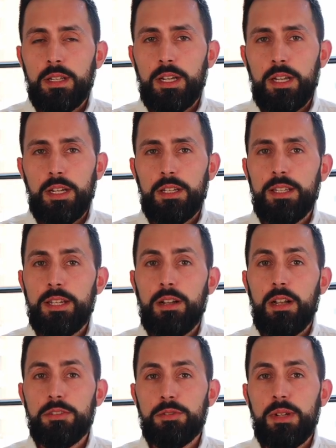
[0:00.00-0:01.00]
There
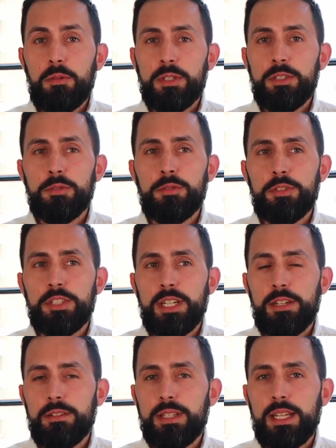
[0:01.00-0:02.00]
also I wanted to
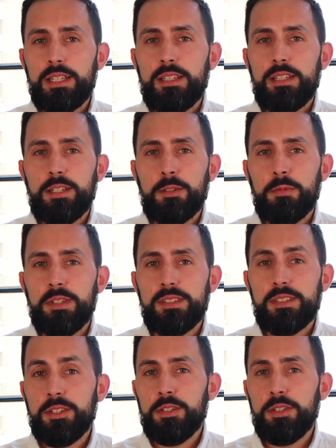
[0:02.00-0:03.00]
share that we
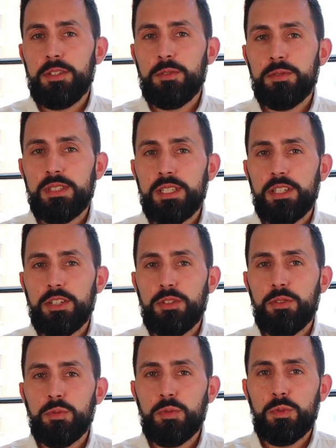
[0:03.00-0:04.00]
started using a
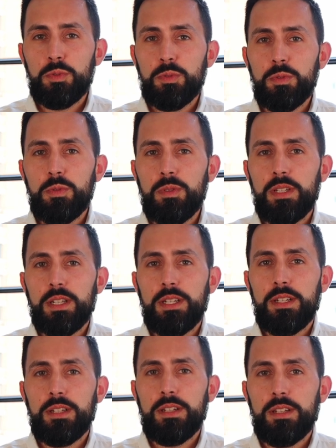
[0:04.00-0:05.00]
new tool.
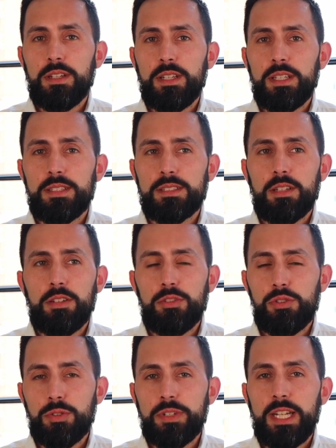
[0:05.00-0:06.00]
It's
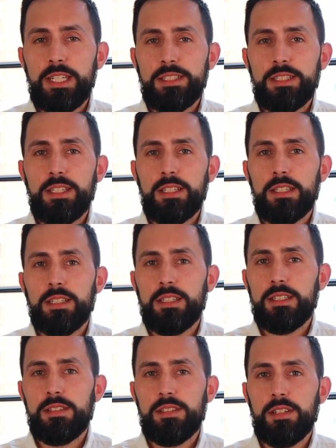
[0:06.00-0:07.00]
called Journalytic.
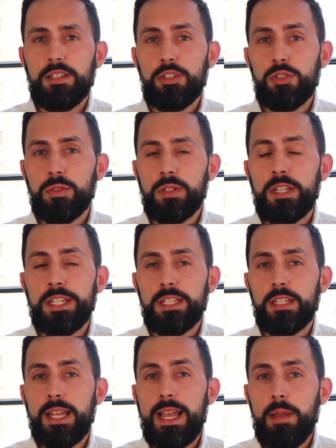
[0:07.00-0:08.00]
It's a
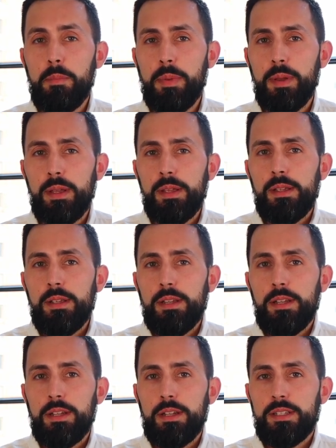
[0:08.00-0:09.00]
journaling app
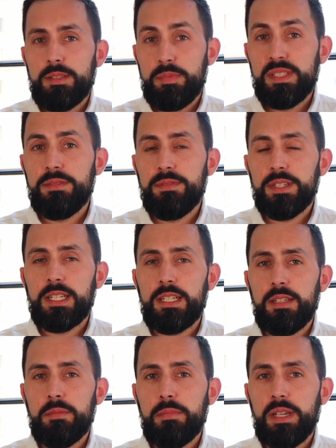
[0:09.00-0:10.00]

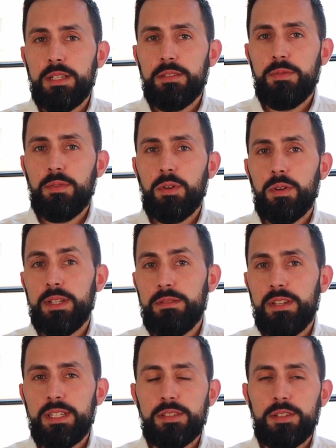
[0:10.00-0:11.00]
specifically made for
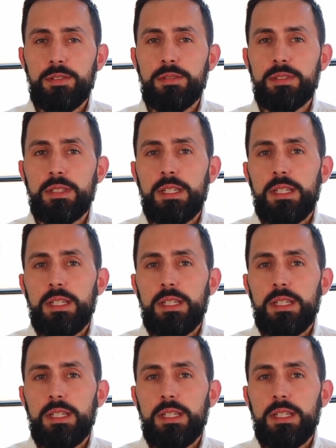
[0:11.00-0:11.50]
investors.